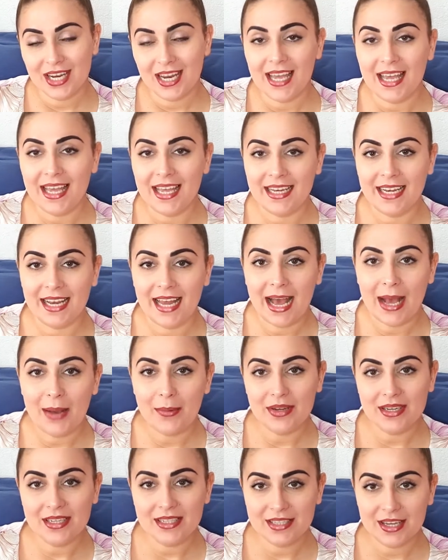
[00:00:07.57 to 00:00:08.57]
and I
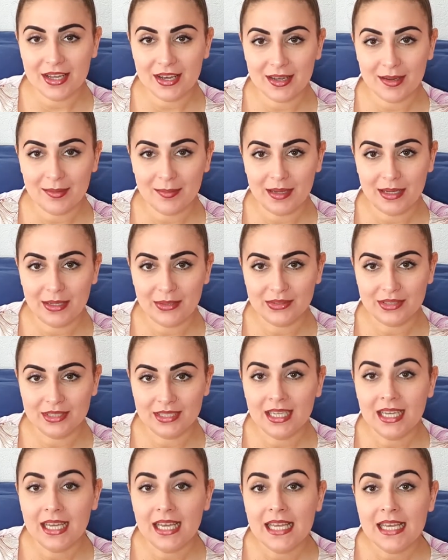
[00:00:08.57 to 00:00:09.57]
want to talk about
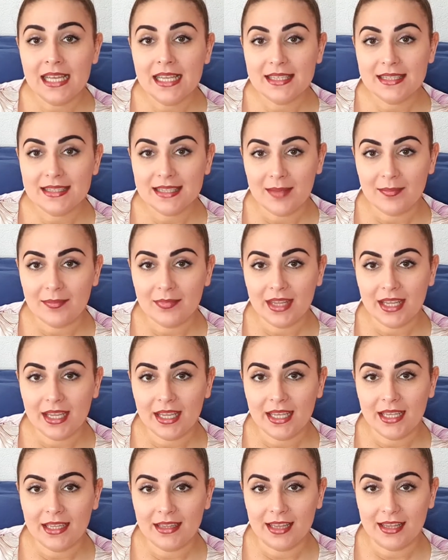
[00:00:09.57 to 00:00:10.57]

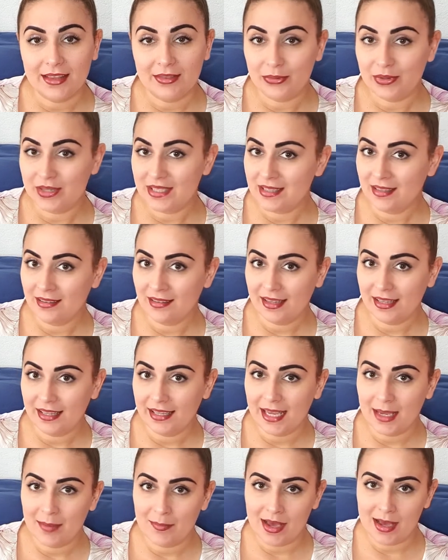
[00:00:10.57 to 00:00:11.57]
something that recently
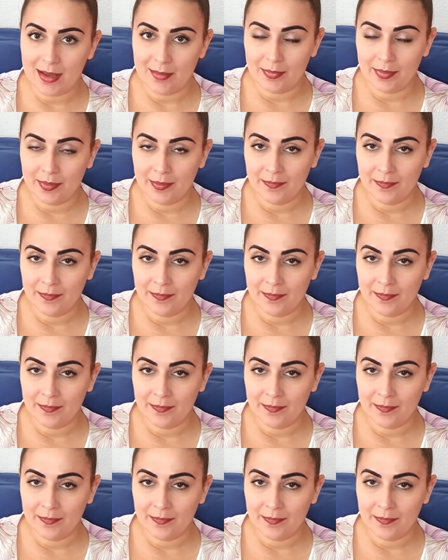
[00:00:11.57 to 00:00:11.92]
came up.